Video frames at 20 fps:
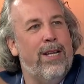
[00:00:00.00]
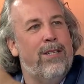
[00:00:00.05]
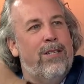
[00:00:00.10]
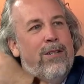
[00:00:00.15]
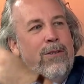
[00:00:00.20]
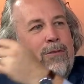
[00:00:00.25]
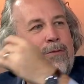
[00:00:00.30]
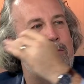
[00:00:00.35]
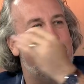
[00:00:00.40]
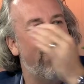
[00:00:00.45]

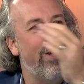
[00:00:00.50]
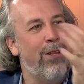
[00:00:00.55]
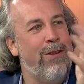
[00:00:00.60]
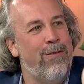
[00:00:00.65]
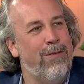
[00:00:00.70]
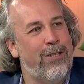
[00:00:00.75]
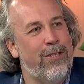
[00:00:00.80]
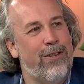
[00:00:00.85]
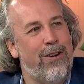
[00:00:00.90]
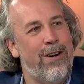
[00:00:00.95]
So mm-hmm. when
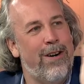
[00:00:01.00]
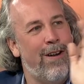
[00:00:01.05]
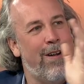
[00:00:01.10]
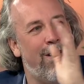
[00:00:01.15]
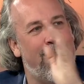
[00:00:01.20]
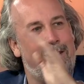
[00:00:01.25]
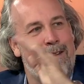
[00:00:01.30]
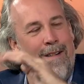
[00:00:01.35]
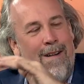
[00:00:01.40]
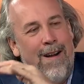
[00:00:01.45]
you start
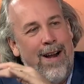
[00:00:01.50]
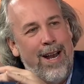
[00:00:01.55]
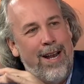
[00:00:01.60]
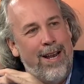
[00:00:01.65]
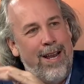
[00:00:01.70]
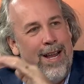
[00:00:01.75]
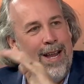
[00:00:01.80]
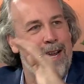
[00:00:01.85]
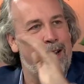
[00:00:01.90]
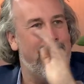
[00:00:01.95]

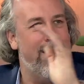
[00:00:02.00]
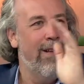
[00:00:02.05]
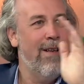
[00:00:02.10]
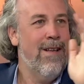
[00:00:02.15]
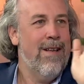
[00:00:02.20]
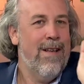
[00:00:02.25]
aligning